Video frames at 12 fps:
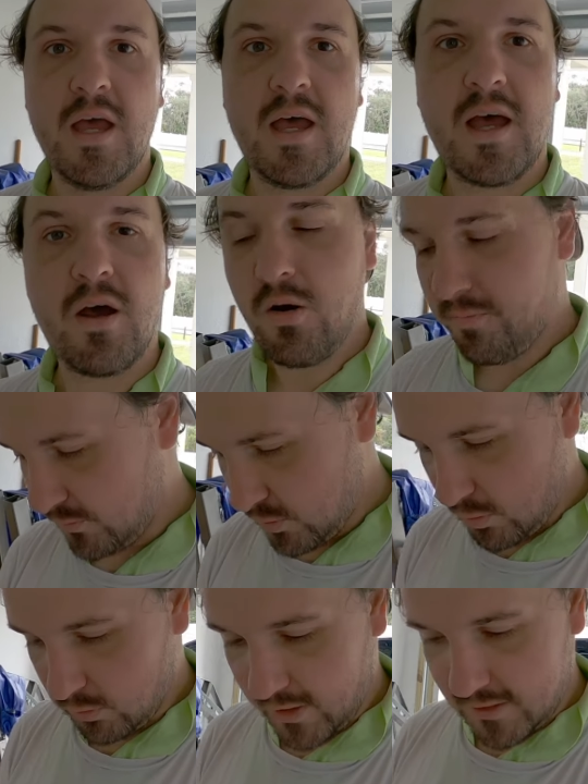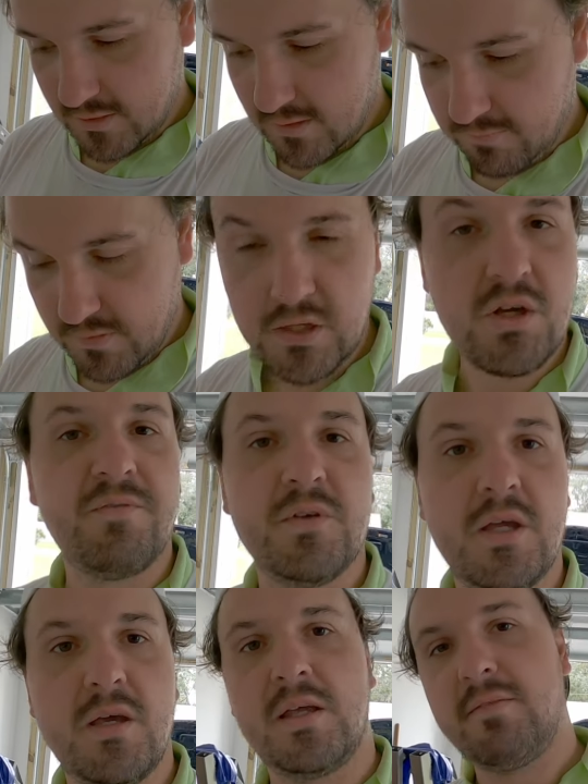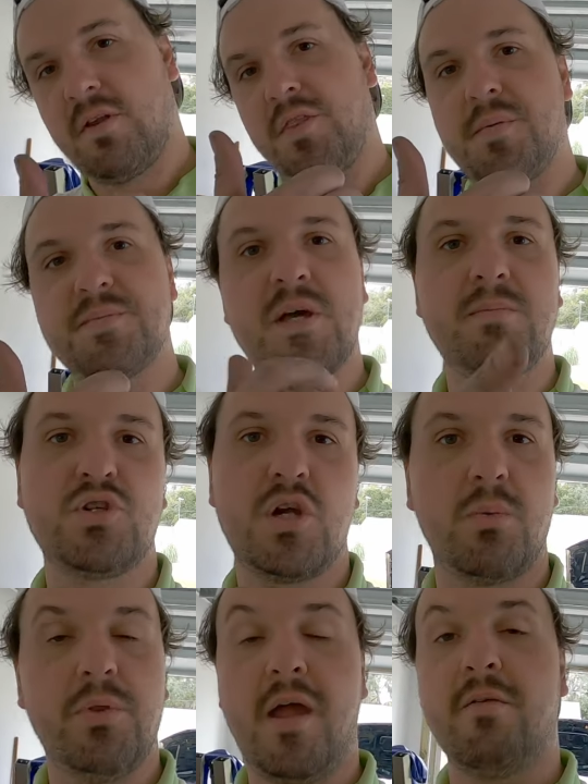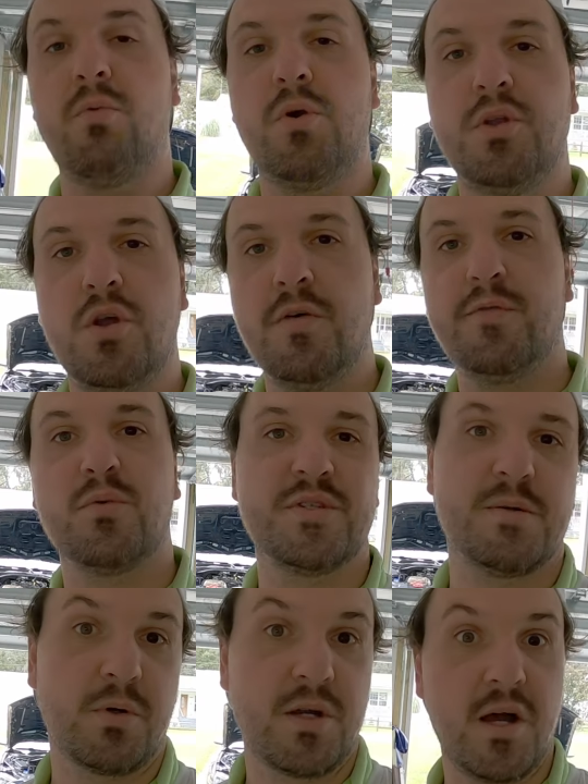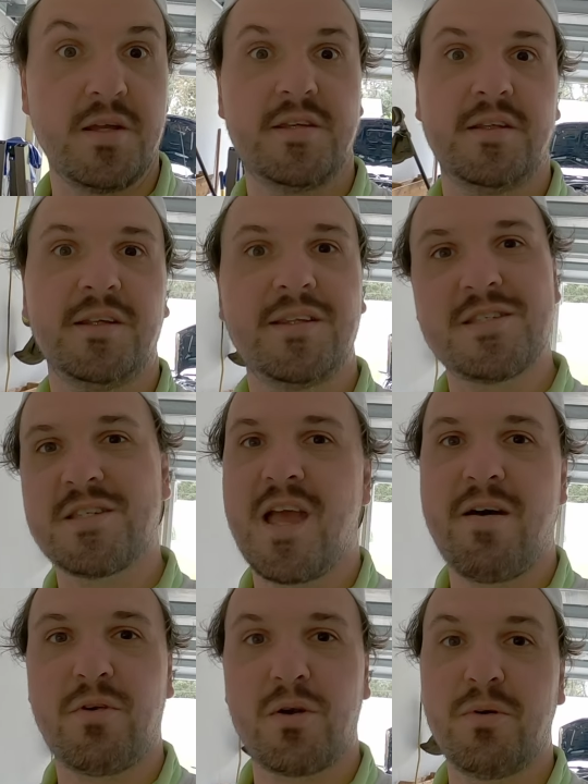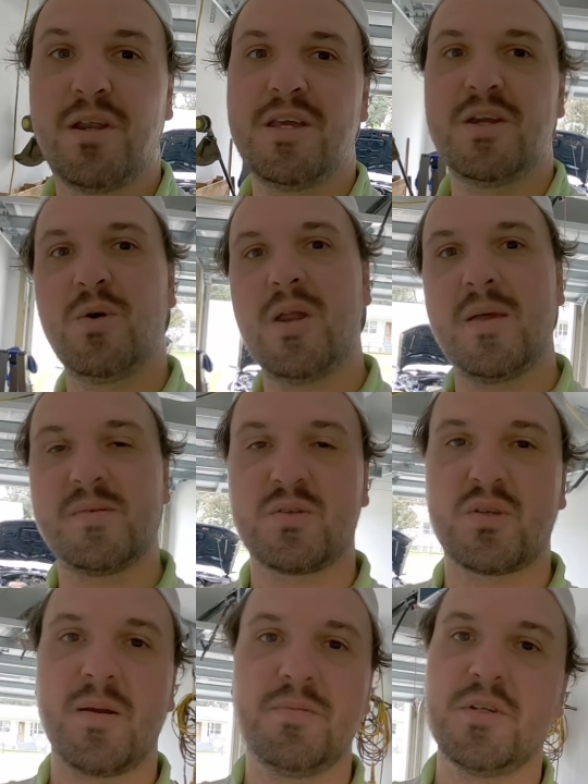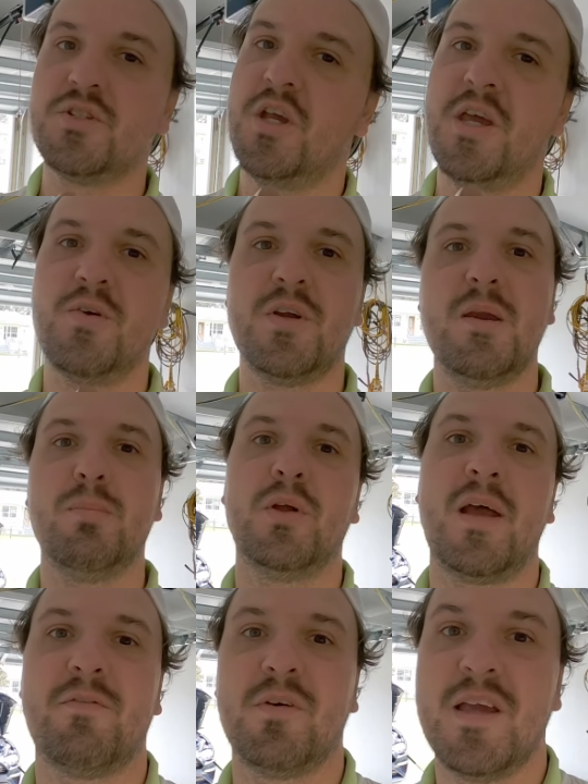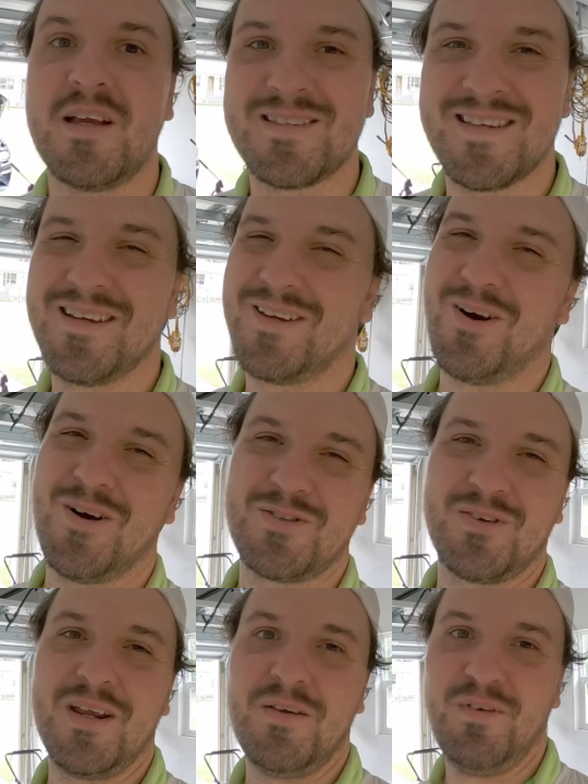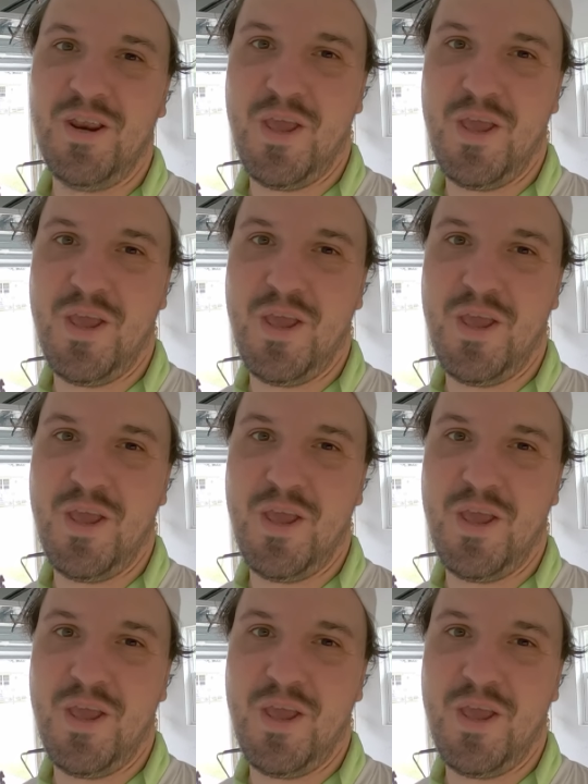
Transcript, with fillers: And I hope you liked the video. If you did, give it a thumbs up, share it with everyone you know. If you want to see more content like this and you haven't already, go ahead and subscribe to the channel. Keep a lookout for next Cars Created